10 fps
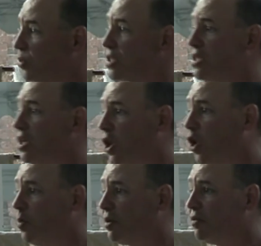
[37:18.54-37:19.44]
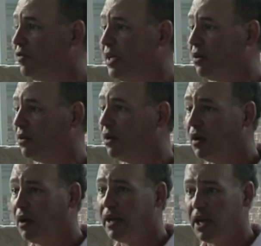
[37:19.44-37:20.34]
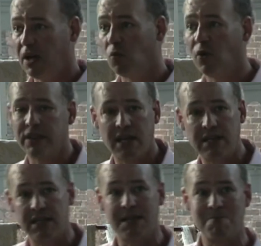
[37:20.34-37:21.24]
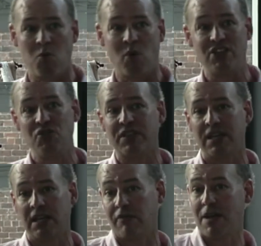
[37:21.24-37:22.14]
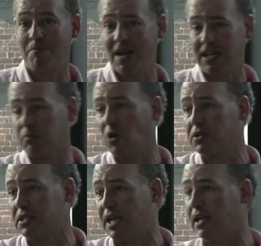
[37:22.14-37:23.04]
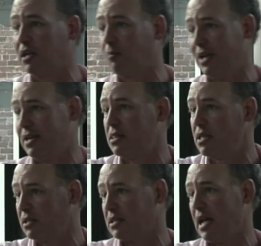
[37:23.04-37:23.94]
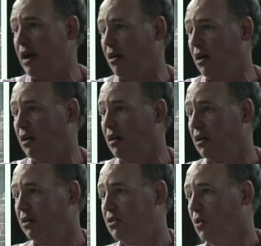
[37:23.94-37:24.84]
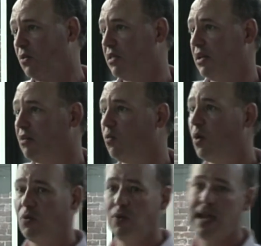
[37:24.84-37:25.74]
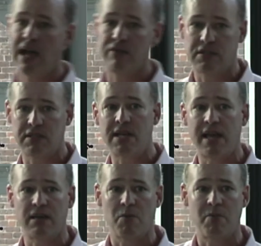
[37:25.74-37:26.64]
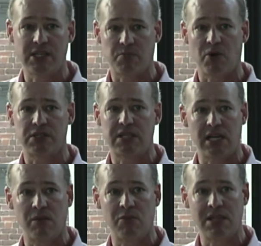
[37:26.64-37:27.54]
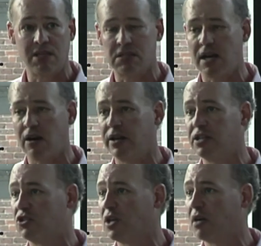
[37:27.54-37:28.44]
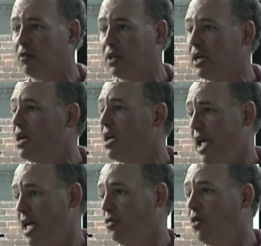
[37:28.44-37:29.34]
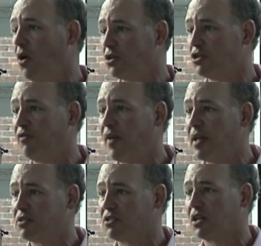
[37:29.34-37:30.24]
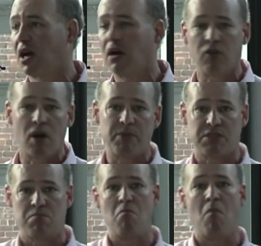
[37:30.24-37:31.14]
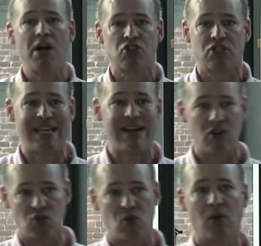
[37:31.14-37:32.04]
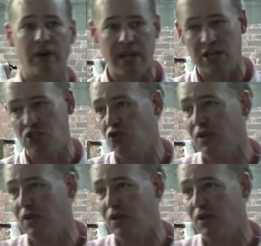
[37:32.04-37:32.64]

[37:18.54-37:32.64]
was still open field. Uh, and what they did, when you think of a baseball stadium in this era, don't think of what we have today. The baseball stadium in this era is generally a large fence to cover up as much territory as you